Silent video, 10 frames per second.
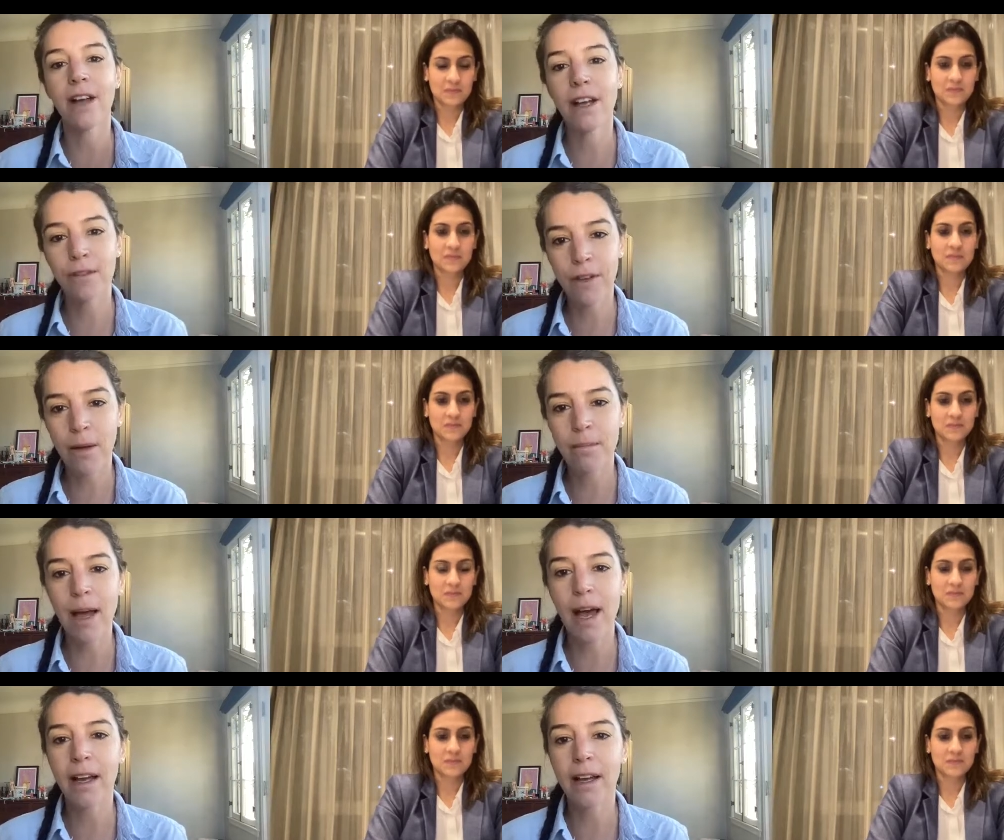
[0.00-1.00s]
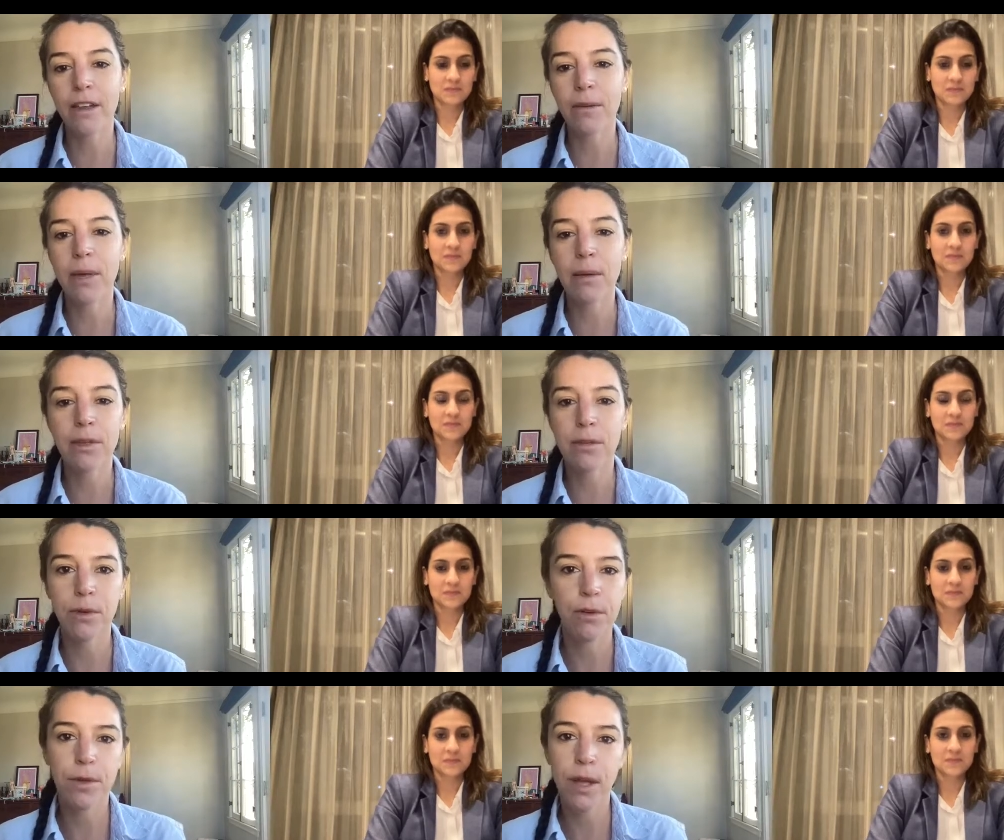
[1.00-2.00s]
Speaker 1: kind of come back and they'll be able to move
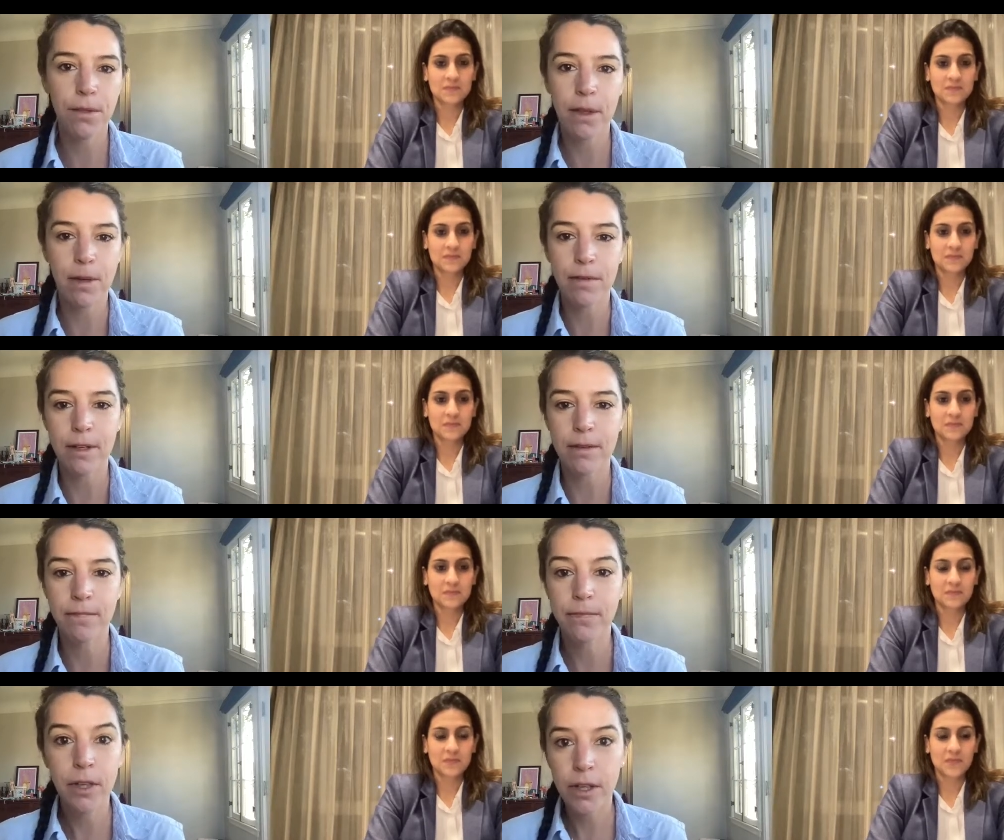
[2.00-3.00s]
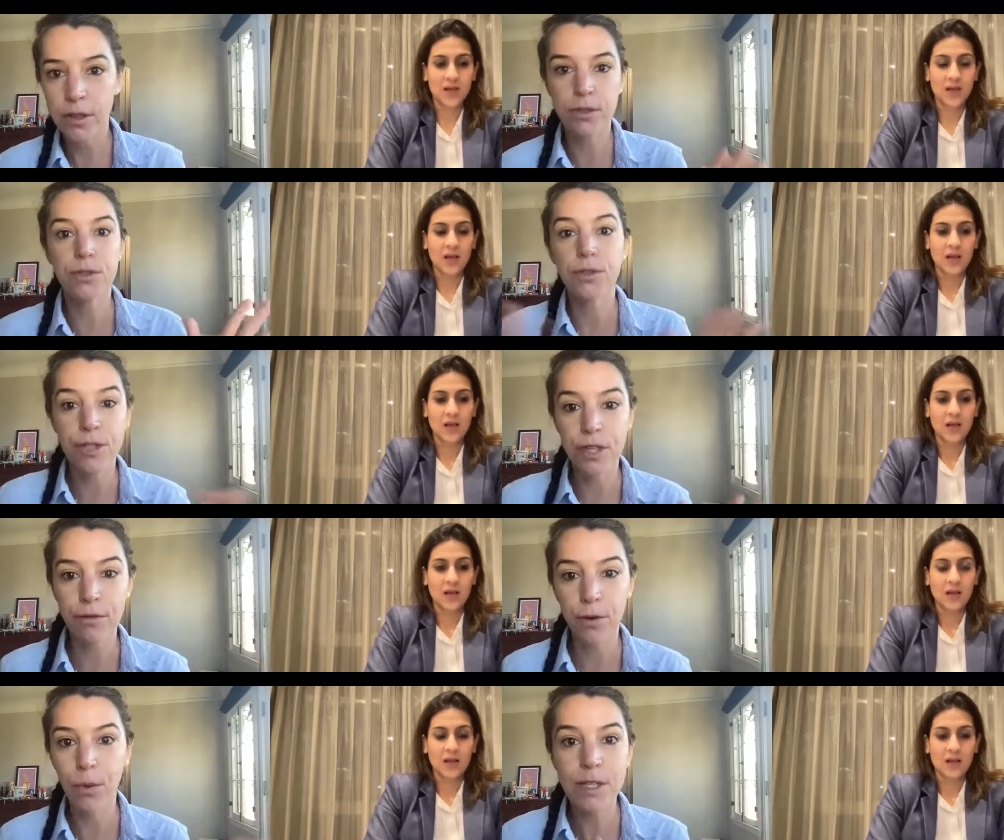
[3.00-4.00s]
without them even, you know, searching for
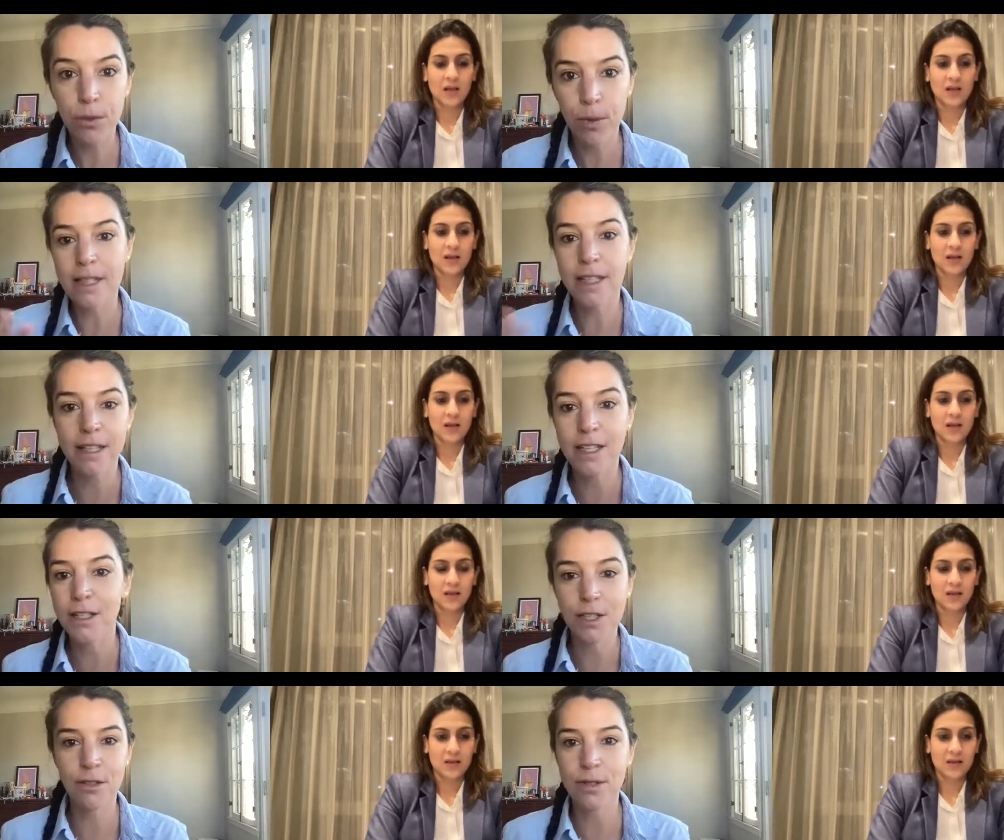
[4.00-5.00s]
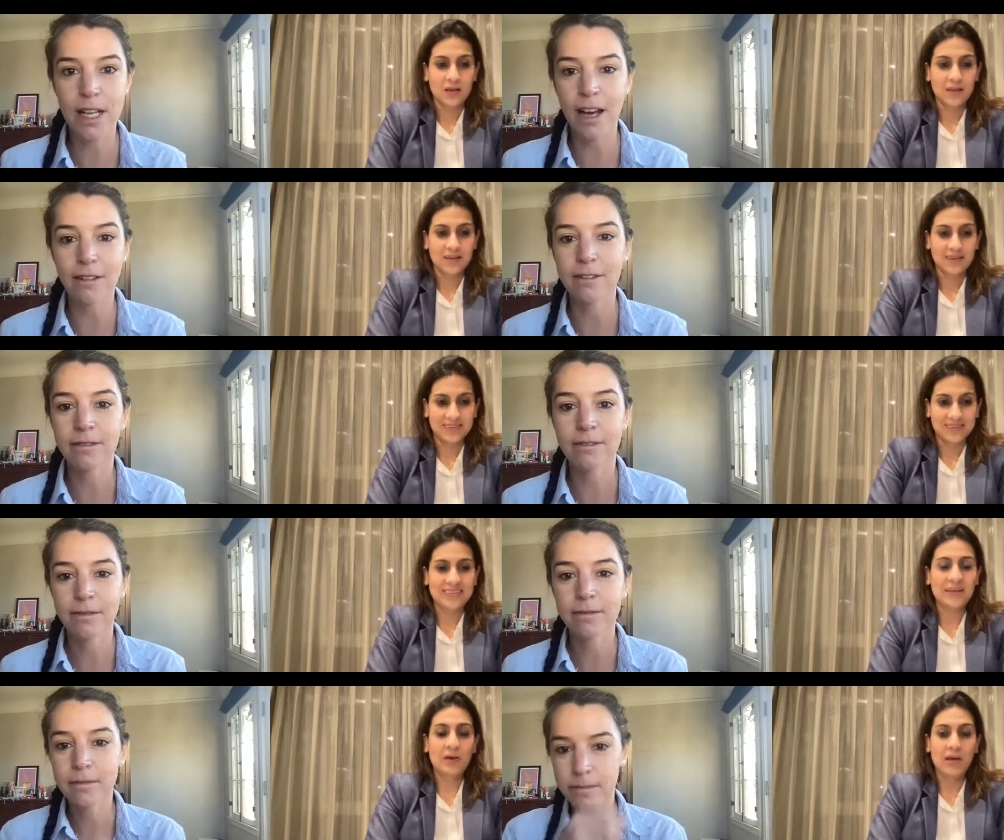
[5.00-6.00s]
what's the right technique to use now.
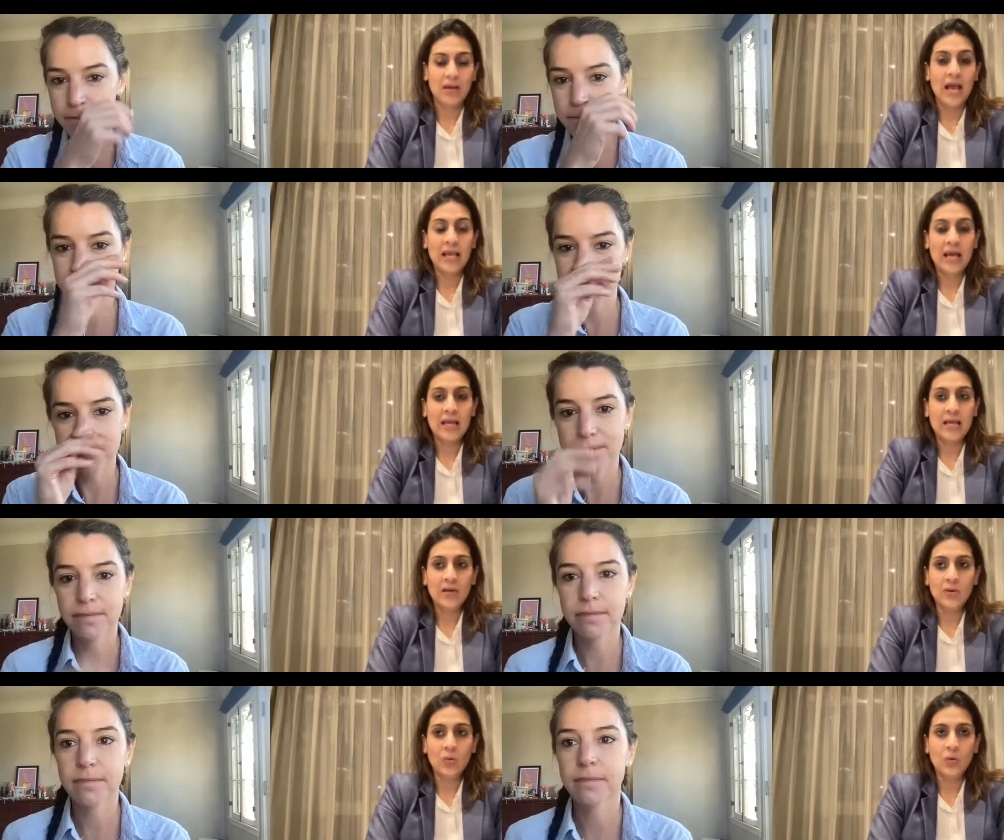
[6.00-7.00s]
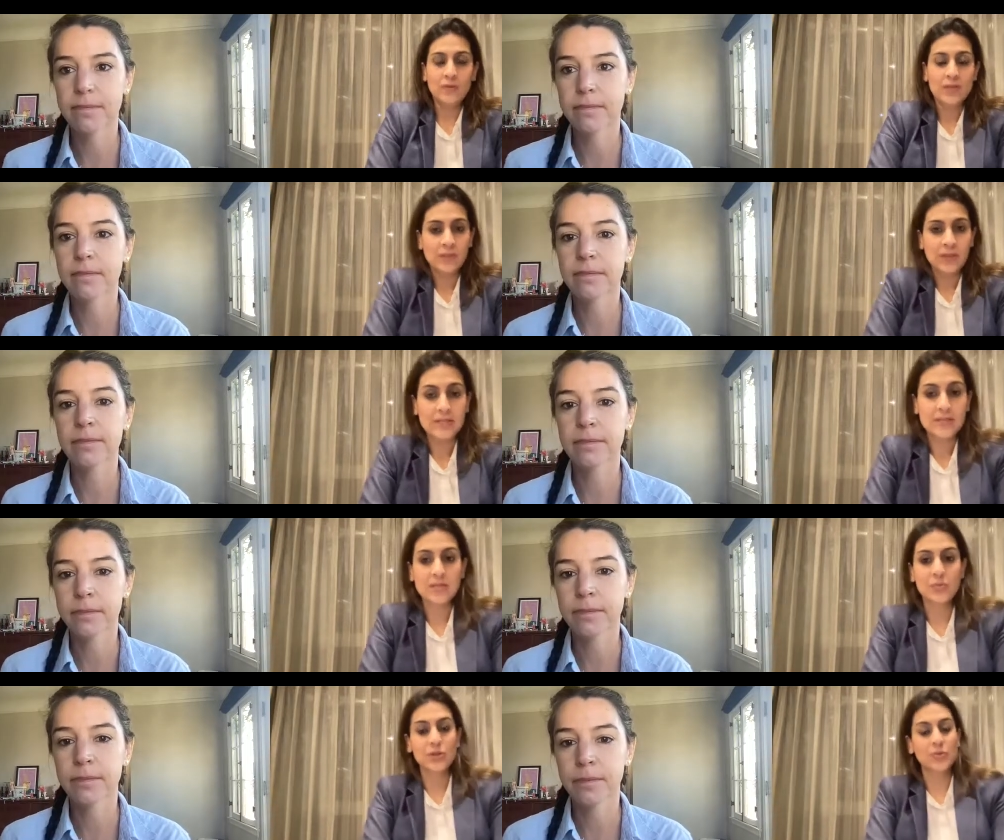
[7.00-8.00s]
Speaker 2: Right. And I know of some cases
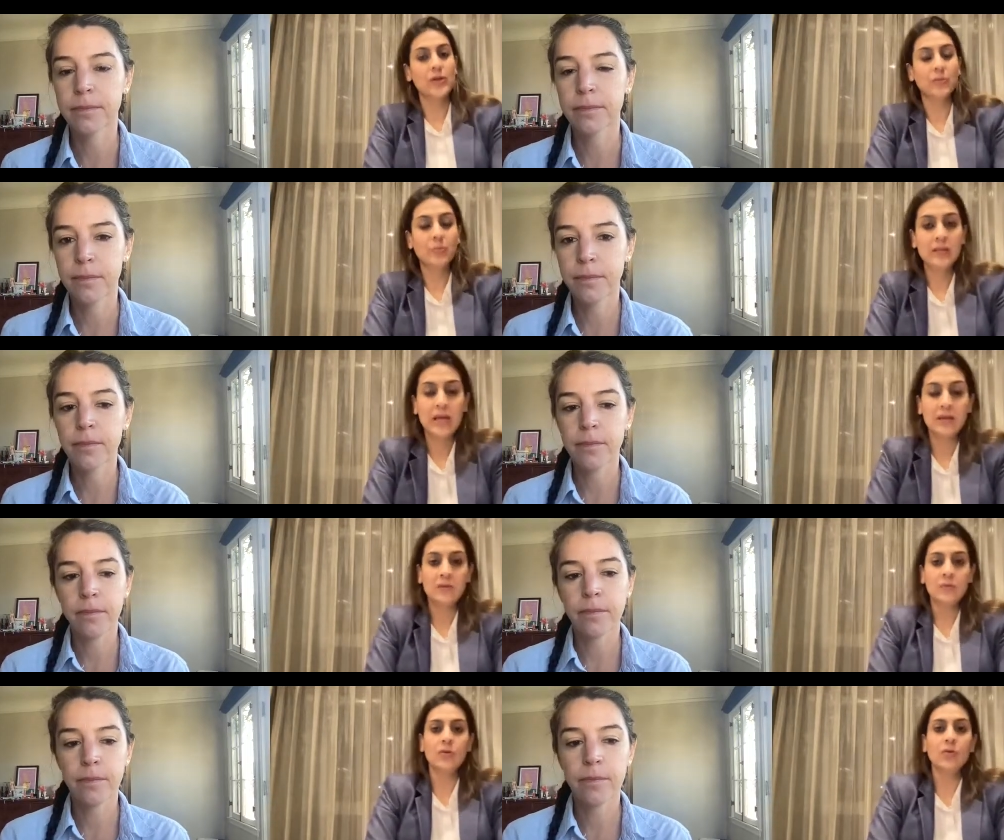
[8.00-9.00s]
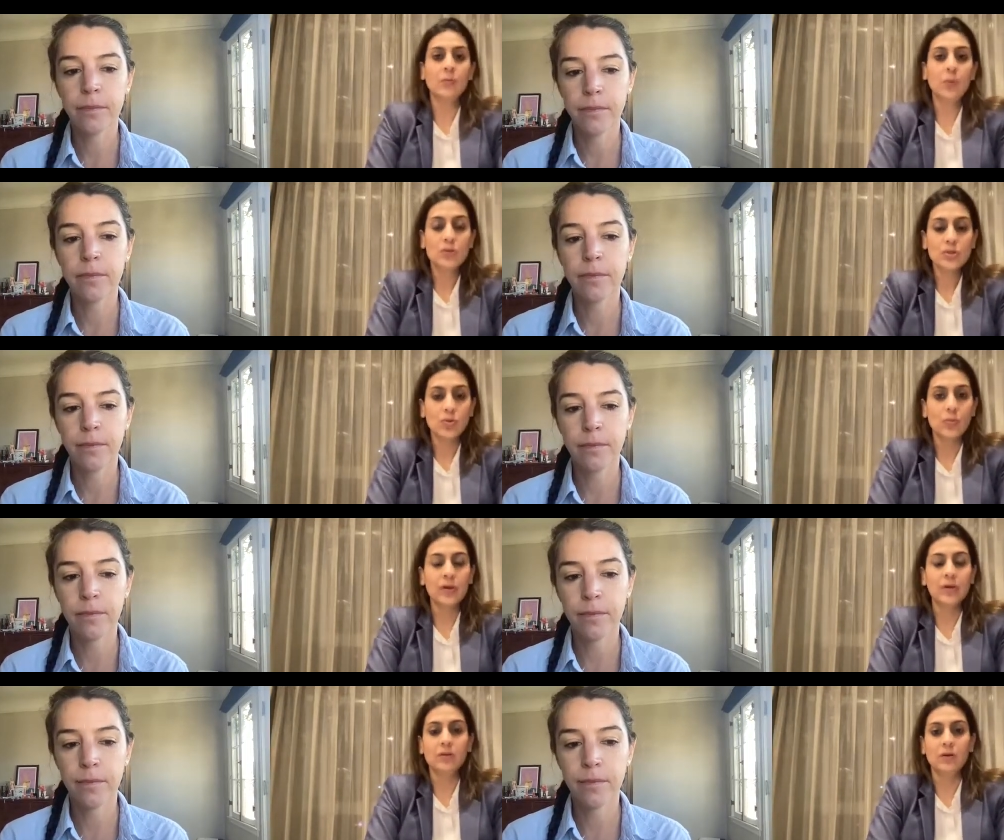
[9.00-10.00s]
which we have been getting, you know,
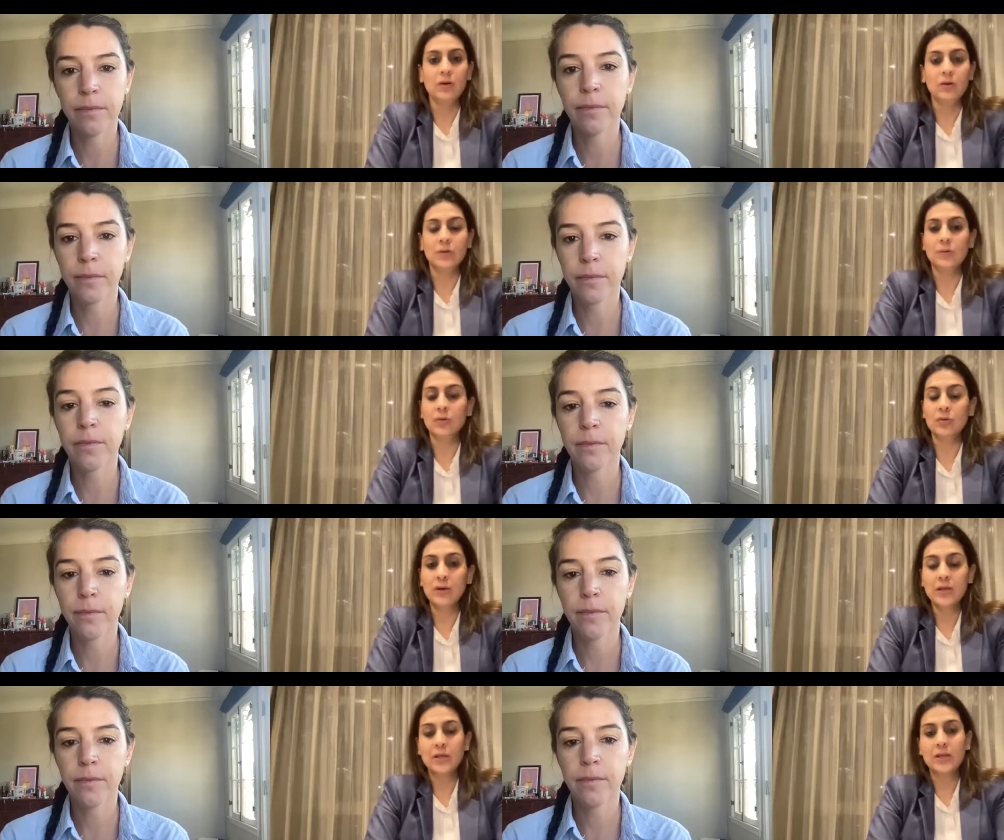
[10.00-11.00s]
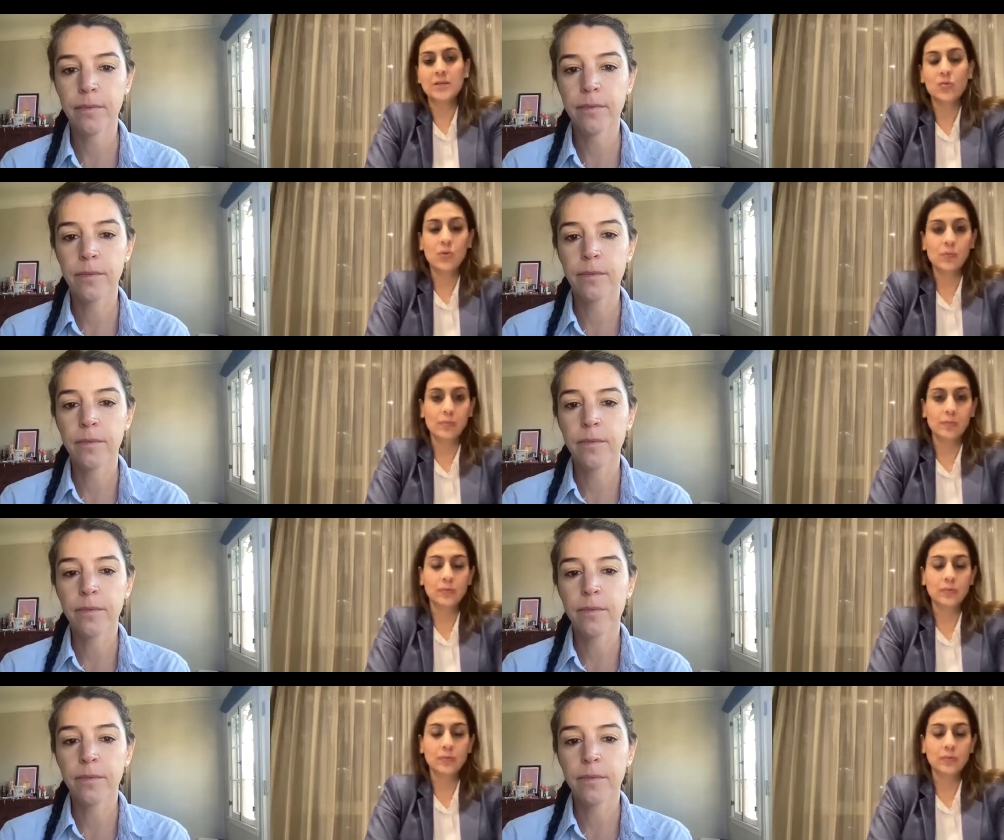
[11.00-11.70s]
post-COVID, where kids go